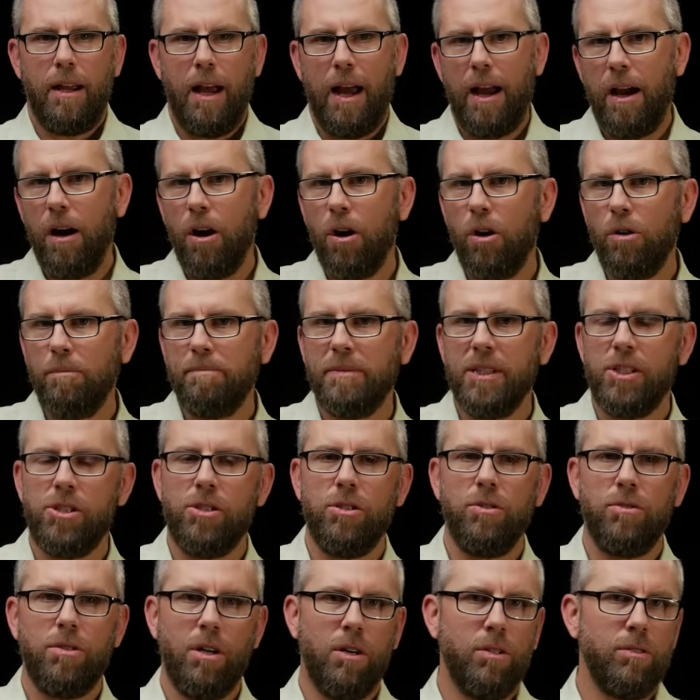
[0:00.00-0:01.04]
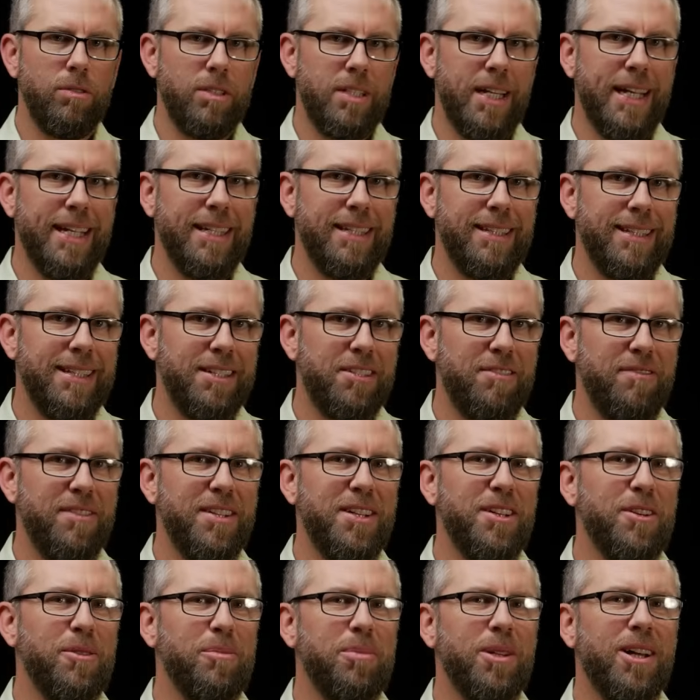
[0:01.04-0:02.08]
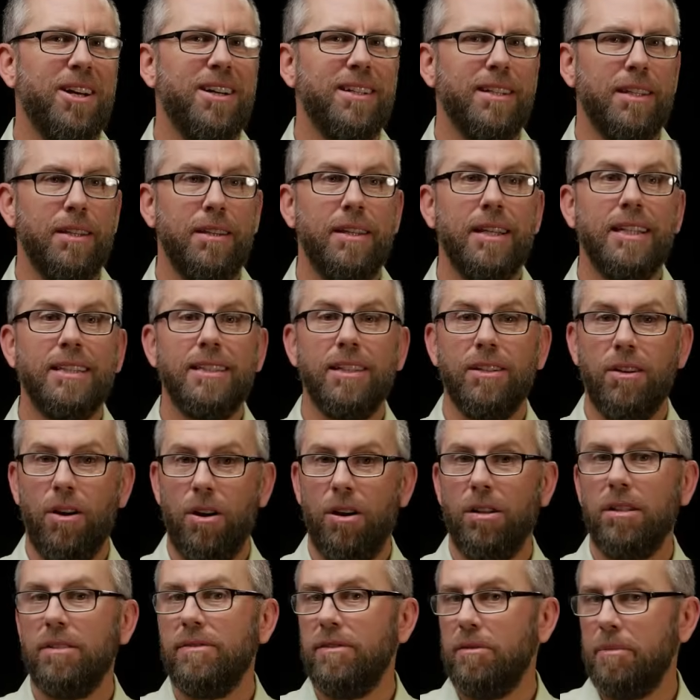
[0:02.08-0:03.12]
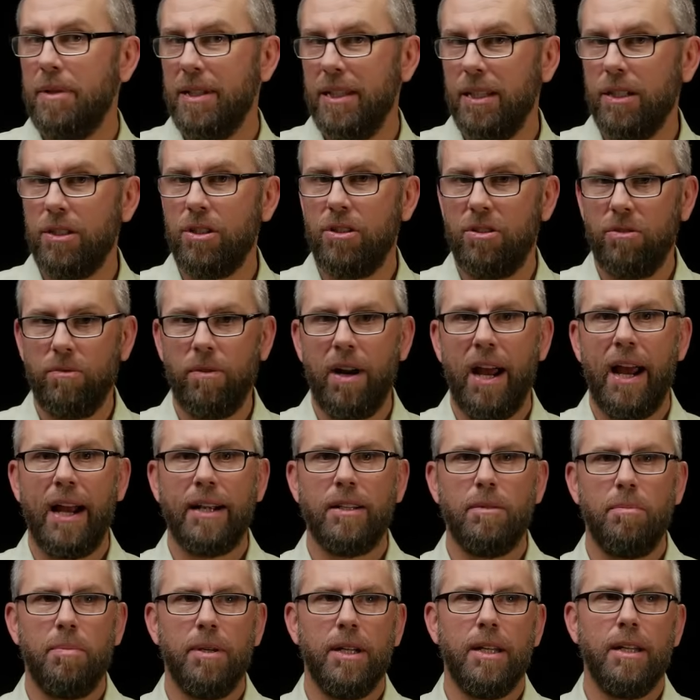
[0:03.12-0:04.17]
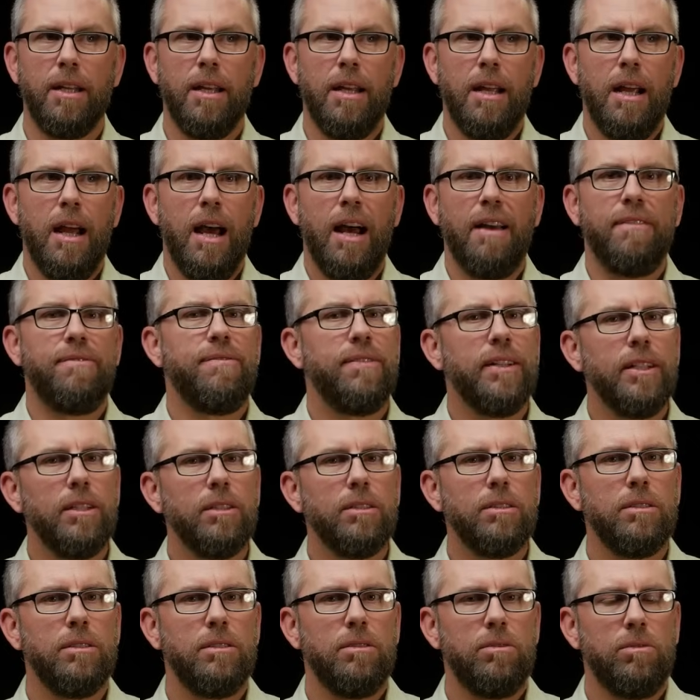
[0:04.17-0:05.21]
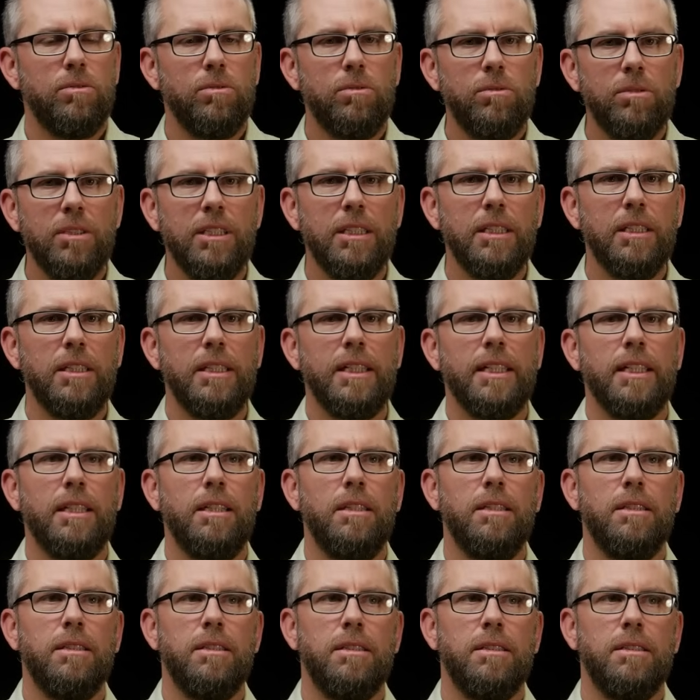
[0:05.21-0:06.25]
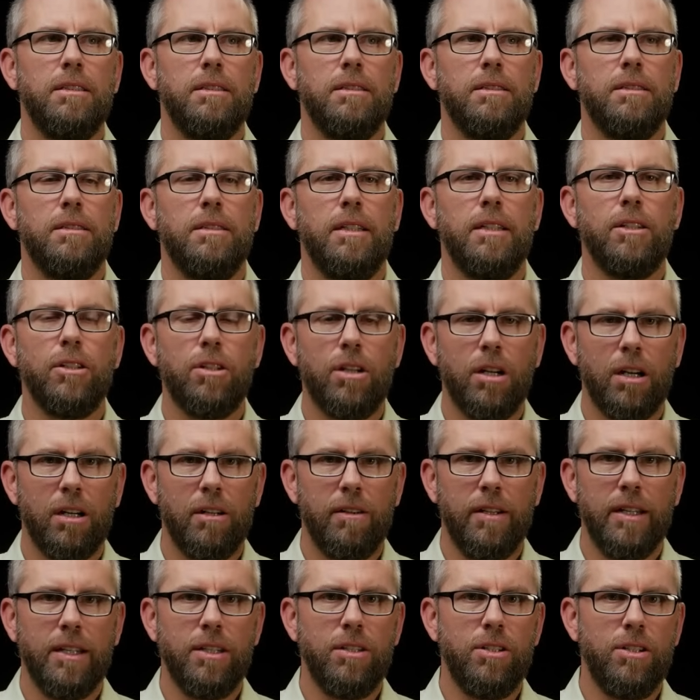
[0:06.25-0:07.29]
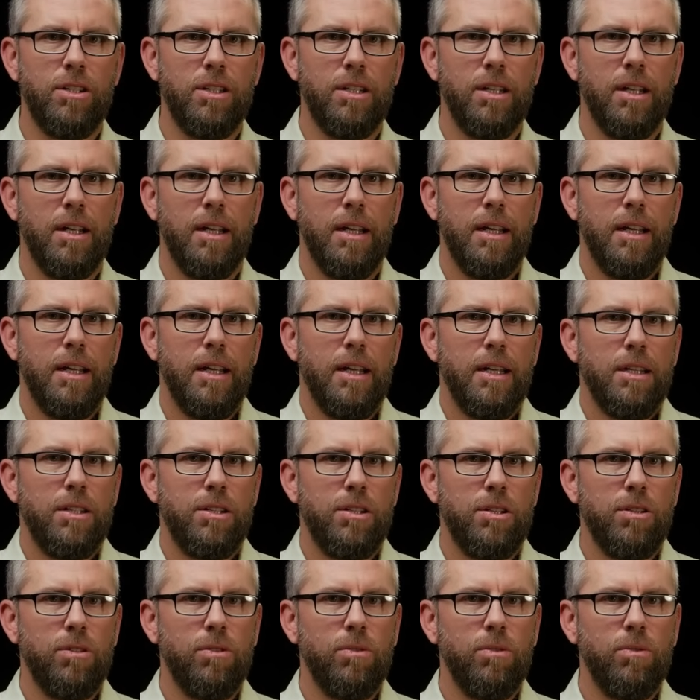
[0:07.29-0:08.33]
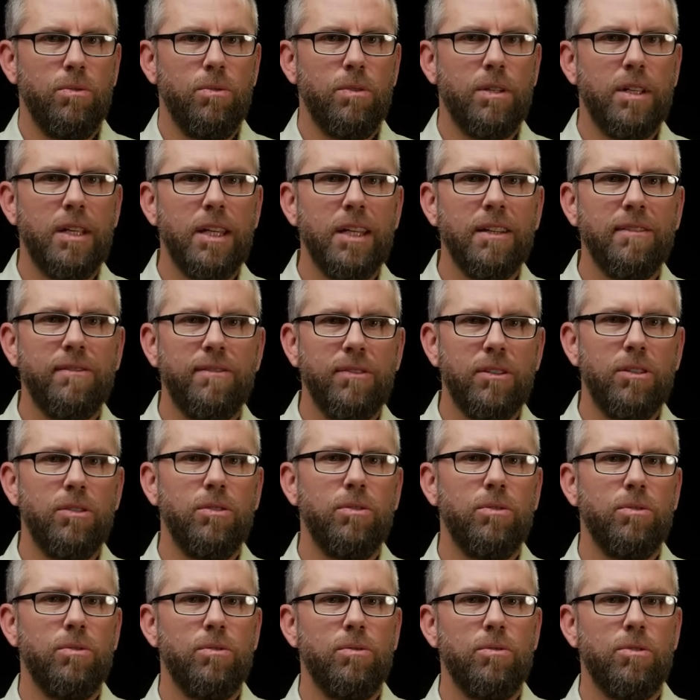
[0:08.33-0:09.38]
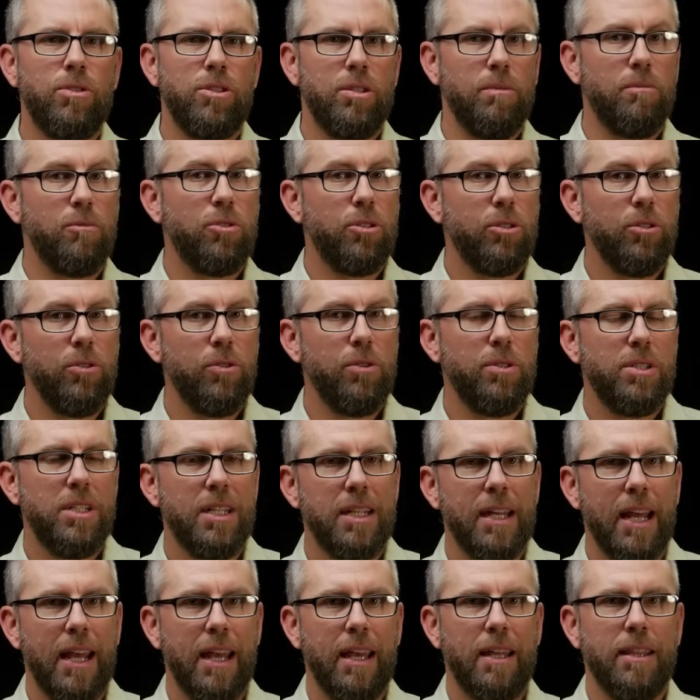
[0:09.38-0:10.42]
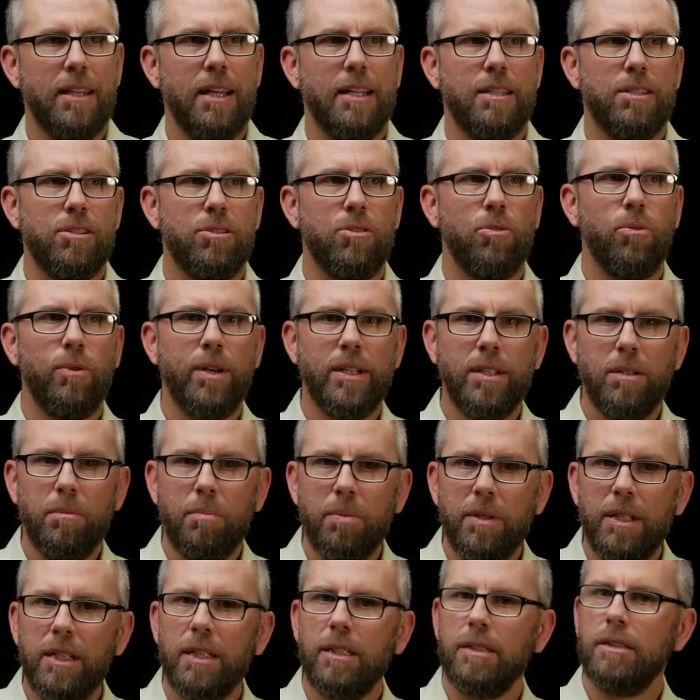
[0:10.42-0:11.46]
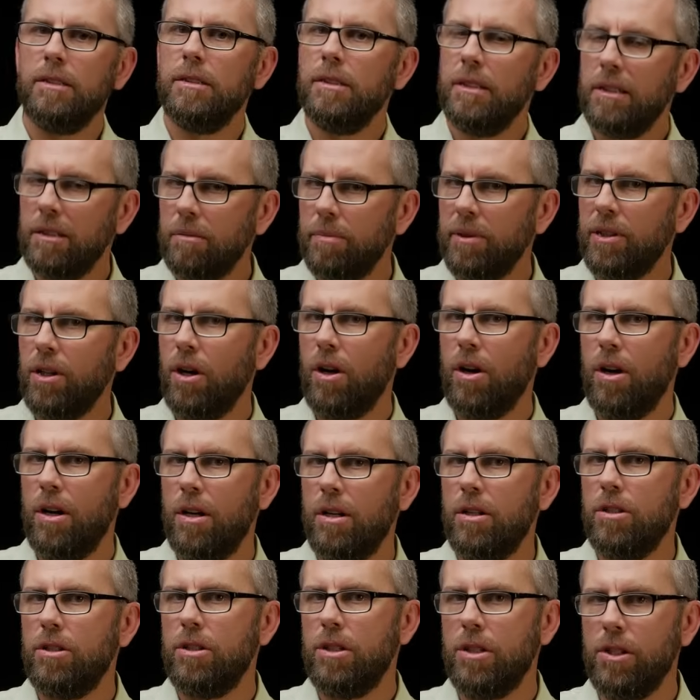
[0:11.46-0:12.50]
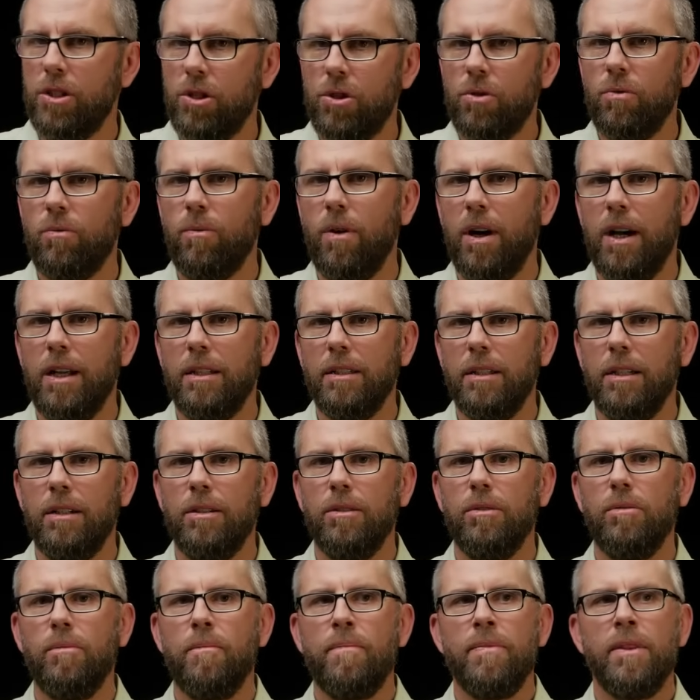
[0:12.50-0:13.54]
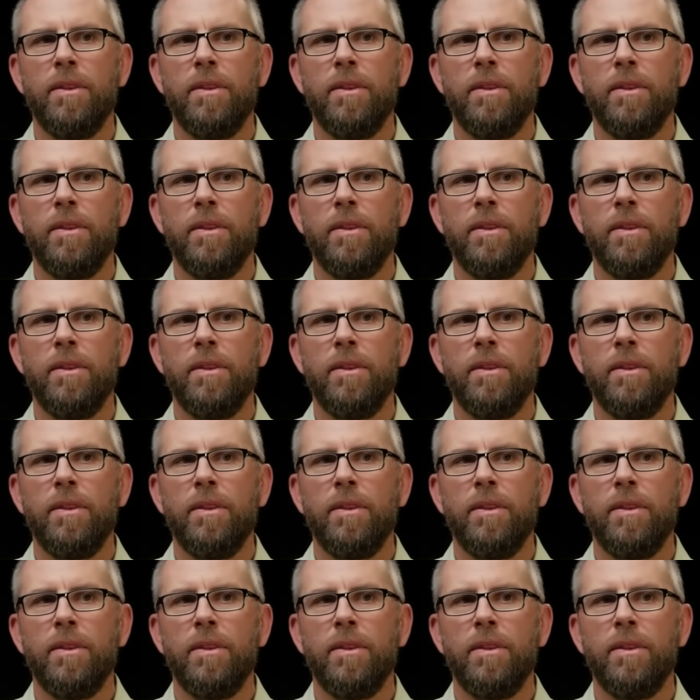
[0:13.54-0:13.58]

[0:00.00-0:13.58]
I hope that you don't take this video blog and think that all of them are this direct, but I feel really encouraged to give you some truth today that's going to be a little bit hard to swallow,